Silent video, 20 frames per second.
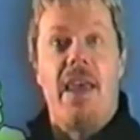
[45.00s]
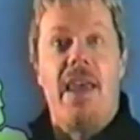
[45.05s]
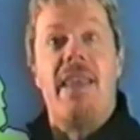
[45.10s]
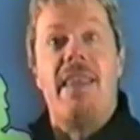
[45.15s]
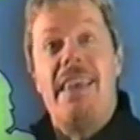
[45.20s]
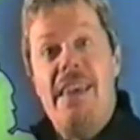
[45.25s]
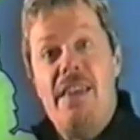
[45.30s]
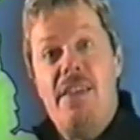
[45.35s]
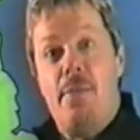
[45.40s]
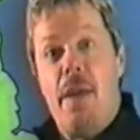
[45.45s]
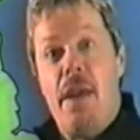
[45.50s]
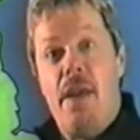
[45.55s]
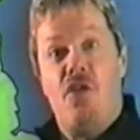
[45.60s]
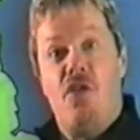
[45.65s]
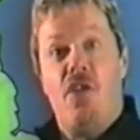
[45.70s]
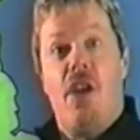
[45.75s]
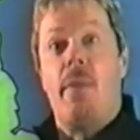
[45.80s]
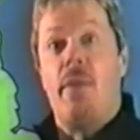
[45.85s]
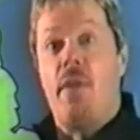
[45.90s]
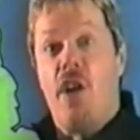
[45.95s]
these main
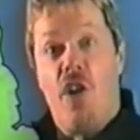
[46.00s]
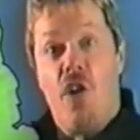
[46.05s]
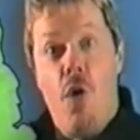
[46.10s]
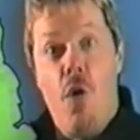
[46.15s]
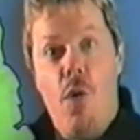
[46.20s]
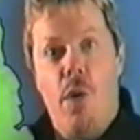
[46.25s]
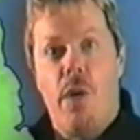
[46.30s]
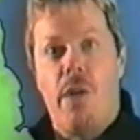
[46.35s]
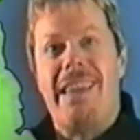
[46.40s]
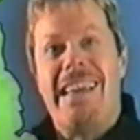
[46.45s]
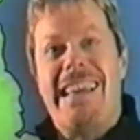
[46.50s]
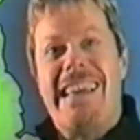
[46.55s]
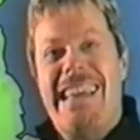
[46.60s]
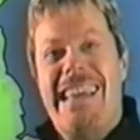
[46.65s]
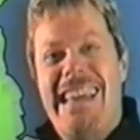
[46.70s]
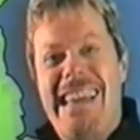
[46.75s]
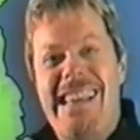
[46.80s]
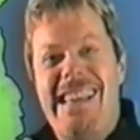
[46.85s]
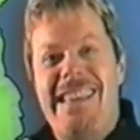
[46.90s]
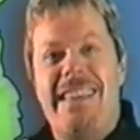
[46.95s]
tribes are called the
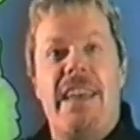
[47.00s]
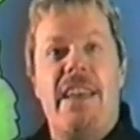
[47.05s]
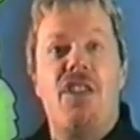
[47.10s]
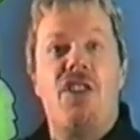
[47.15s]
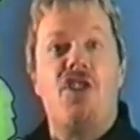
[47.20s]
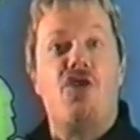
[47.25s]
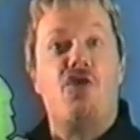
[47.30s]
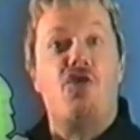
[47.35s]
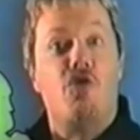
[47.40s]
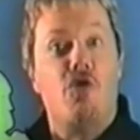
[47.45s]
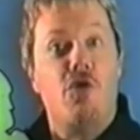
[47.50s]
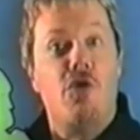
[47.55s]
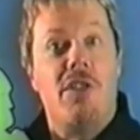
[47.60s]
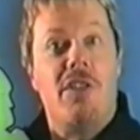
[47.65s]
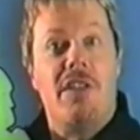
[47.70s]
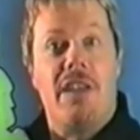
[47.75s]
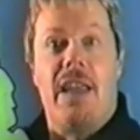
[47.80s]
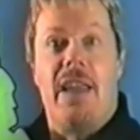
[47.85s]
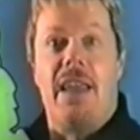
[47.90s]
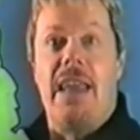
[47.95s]
Geats and the Jutes
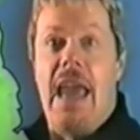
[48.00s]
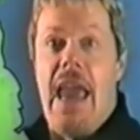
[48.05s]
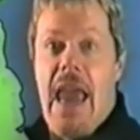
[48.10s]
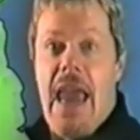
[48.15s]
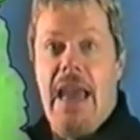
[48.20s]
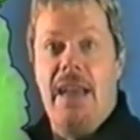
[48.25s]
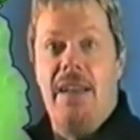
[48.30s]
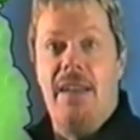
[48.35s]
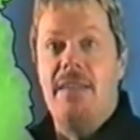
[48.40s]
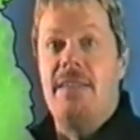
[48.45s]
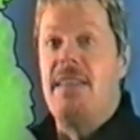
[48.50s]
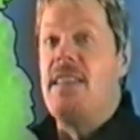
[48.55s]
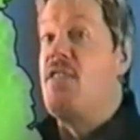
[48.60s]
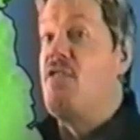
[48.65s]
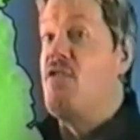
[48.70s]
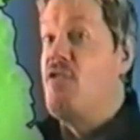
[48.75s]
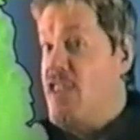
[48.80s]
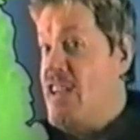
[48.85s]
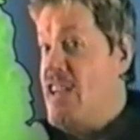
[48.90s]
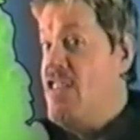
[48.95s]
and the Angles and the
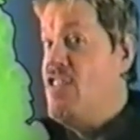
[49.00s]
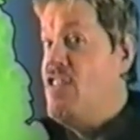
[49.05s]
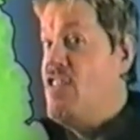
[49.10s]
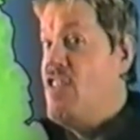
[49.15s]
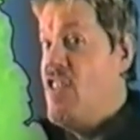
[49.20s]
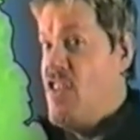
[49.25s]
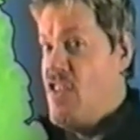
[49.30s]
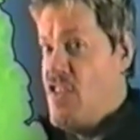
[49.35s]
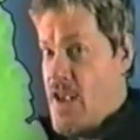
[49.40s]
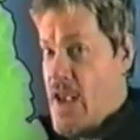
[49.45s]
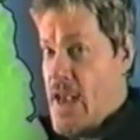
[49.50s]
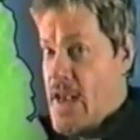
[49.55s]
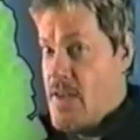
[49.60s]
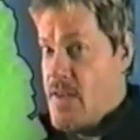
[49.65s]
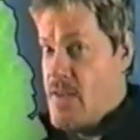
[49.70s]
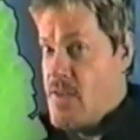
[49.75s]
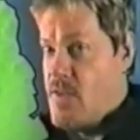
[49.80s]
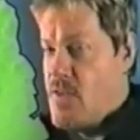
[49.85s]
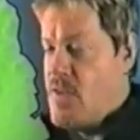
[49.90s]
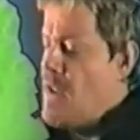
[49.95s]
Frisians and the
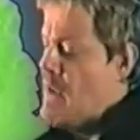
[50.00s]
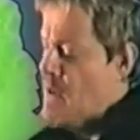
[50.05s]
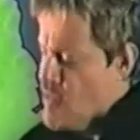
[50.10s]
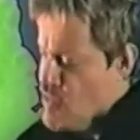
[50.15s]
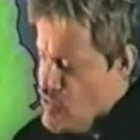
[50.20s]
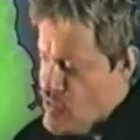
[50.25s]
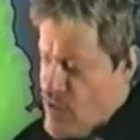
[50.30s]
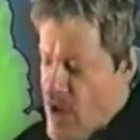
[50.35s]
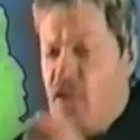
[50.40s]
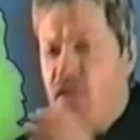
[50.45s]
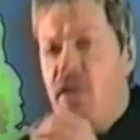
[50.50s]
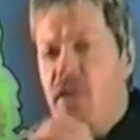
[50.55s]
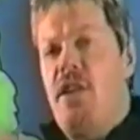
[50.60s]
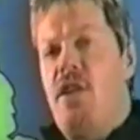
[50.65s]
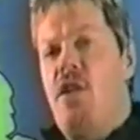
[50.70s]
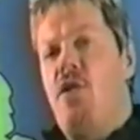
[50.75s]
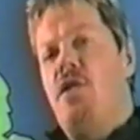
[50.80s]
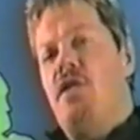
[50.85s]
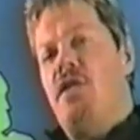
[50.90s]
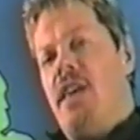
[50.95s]
Saxons, generally
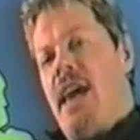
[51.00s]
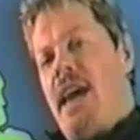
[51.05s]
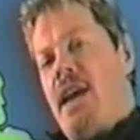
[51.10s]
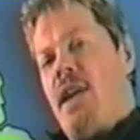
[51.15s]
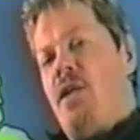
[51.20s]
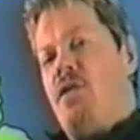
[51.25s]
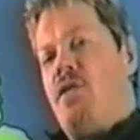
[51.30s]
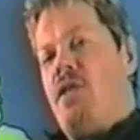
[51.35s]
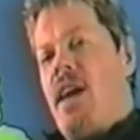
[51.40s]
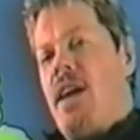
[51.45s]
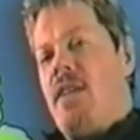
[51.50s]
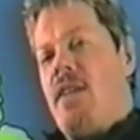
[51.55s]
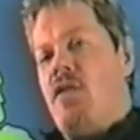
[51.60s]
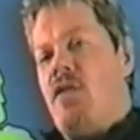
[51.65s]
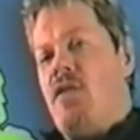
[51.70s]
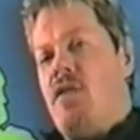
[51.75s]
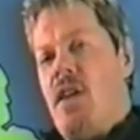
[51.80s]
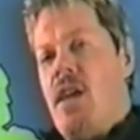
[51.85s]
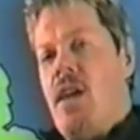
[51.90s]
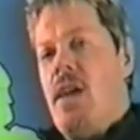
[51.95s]
known as the
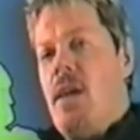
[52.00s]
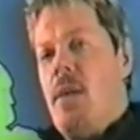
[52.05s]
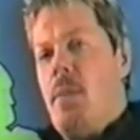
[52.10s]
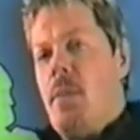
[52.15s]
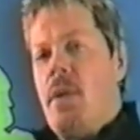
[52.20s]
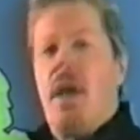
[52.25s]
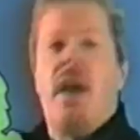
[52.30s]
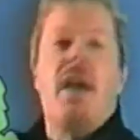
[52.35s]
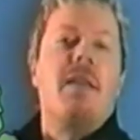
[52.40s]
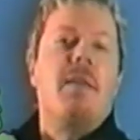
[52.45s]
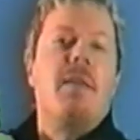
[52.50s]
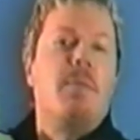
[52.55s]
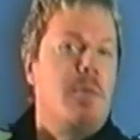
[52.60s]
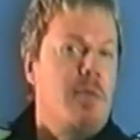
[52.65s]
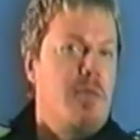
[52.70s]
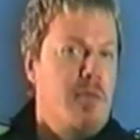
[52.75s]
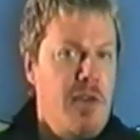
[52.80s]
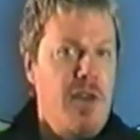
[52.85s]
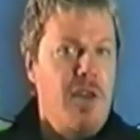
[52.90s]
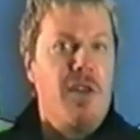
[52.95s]
Anglo-Saxons, but I
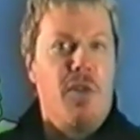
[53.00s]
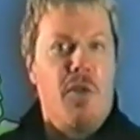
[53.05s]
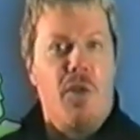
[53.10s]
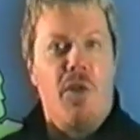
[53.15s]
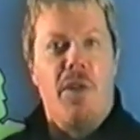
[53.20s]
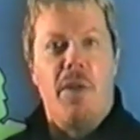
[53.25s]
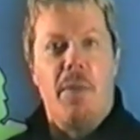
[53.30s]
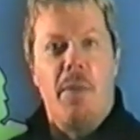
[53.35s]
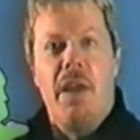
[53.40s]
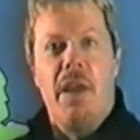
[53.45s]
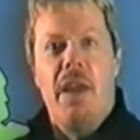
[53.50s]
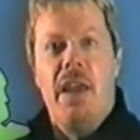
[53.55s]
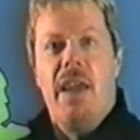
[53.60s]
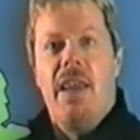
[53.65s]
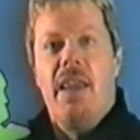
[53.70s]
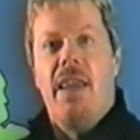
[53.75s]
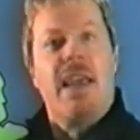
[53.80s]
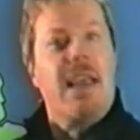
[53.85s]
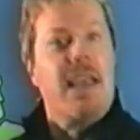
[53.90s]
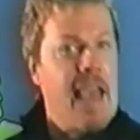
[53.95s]
prefer to call them
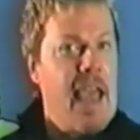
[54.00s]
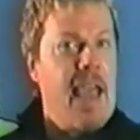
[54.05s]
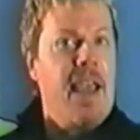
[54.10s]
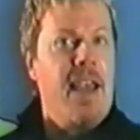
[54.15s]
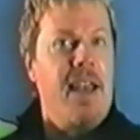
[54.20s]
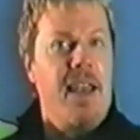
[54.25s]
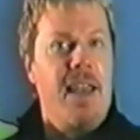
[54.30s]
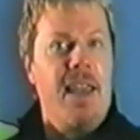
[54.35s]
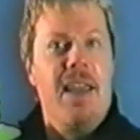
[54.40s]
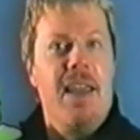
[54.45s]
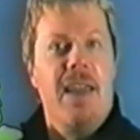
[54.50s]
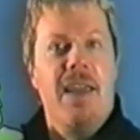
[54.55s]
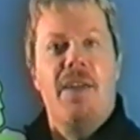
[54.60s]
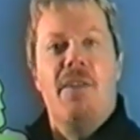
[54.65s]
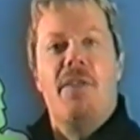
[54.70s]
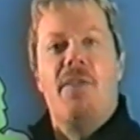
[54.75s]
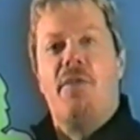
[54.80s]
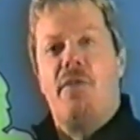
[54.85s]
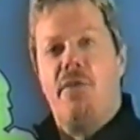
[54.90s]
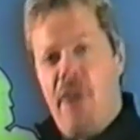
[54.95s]
the gangly,
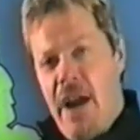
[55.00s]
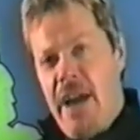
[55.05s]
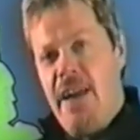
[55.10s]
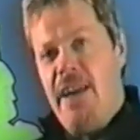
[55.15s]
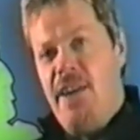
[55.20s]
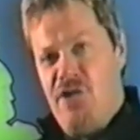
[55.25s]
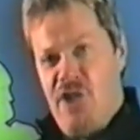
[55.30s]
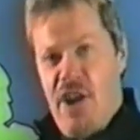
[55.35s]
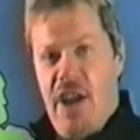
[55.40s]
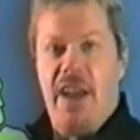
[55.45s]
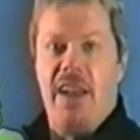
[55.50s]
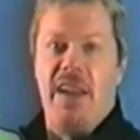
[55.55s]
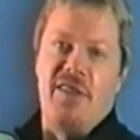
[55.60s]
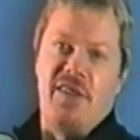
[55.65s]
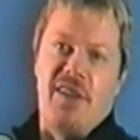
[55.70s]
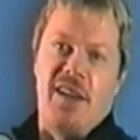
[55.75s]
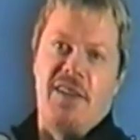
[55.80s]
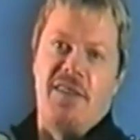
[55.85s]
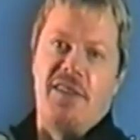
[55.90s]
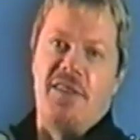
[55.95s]
frangly-jangly
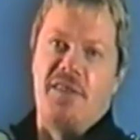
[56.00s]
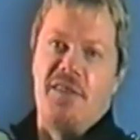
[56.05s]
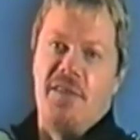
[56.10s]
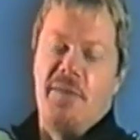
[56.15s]
Saxons.